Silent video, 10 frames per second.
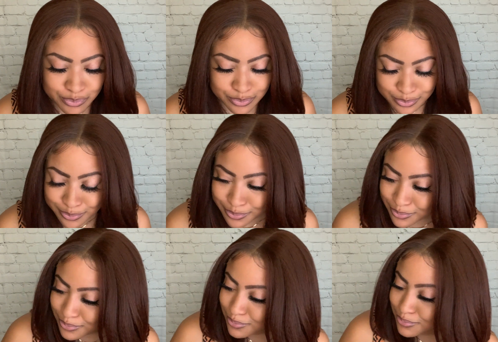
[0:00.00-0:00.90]

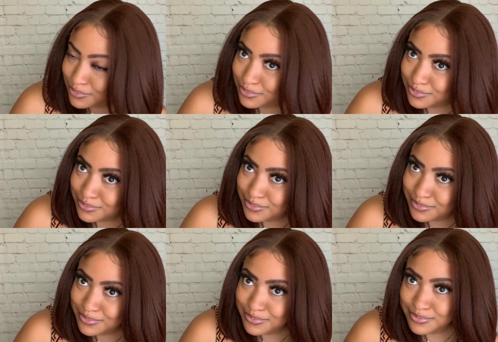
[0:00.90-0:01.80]

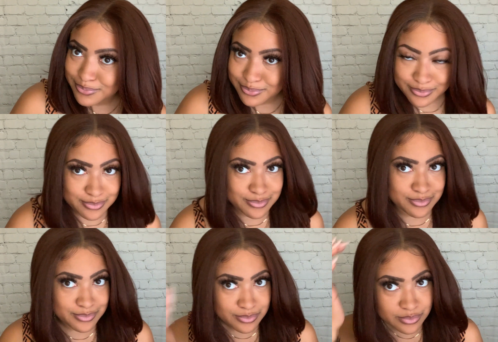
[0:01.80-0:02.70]

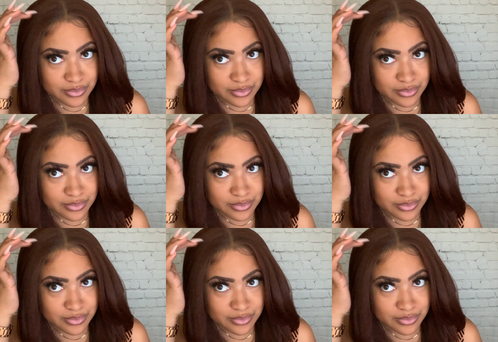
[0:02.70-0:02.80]
No one is speaking in this clip.